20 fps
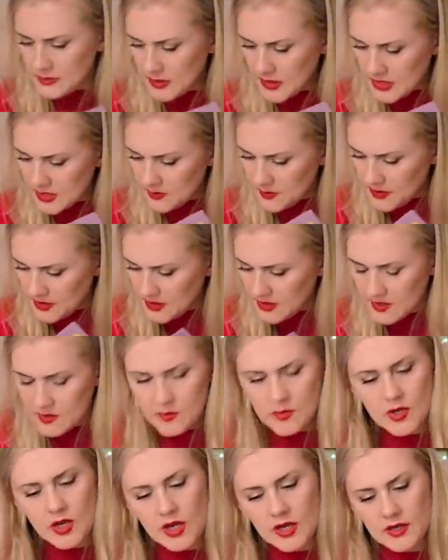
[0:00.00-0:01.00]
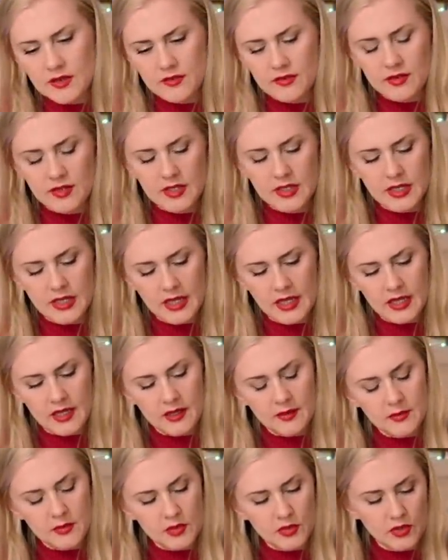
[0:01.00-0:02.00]
must be some kind of a
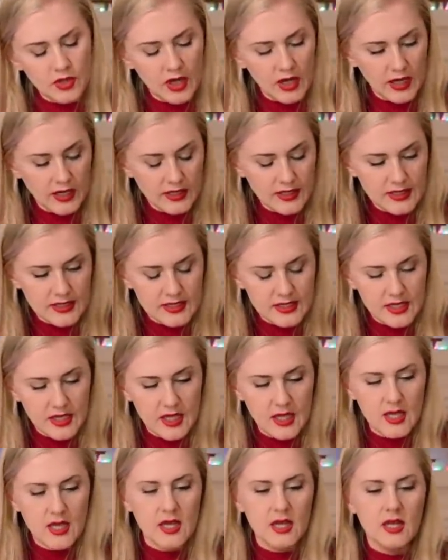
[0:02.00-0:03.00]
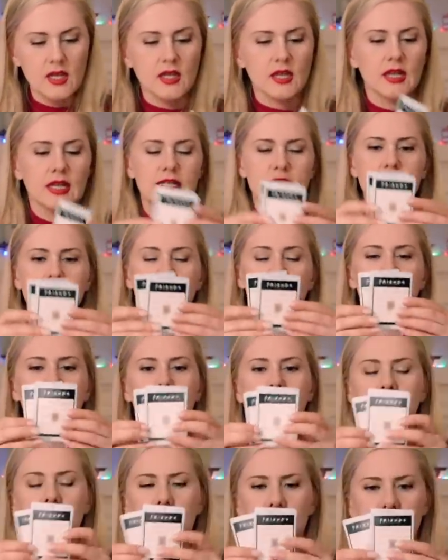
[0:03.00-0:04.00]
game, you guys. Because it's
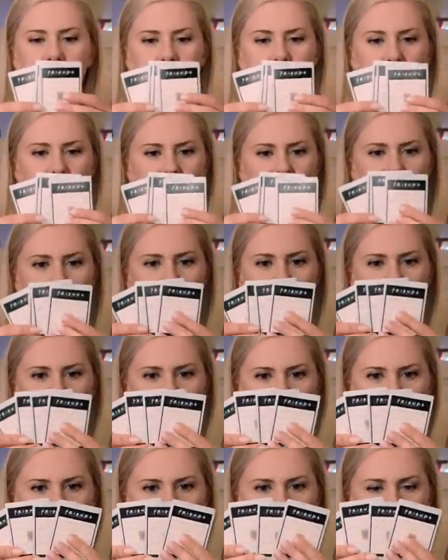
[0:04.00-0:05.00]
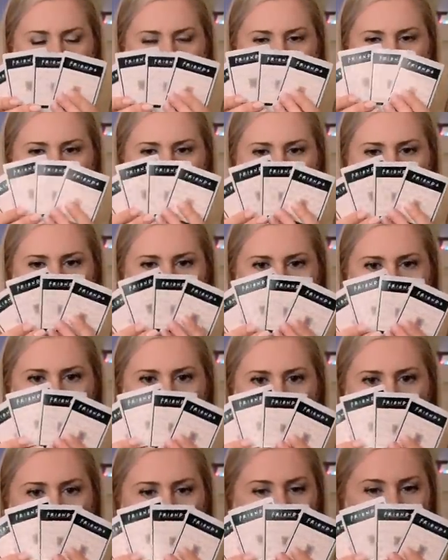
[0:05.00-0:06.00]
uh, different cards. Well,
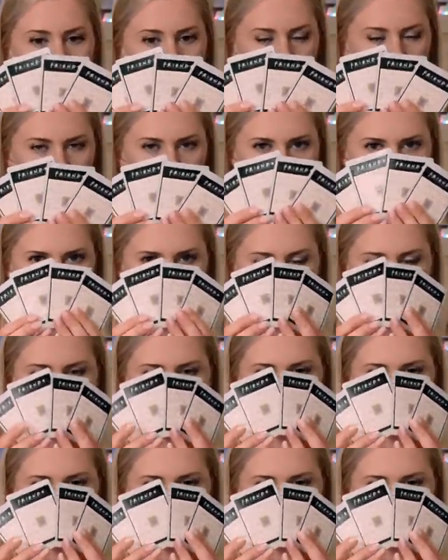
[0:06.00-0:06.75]
they look the same.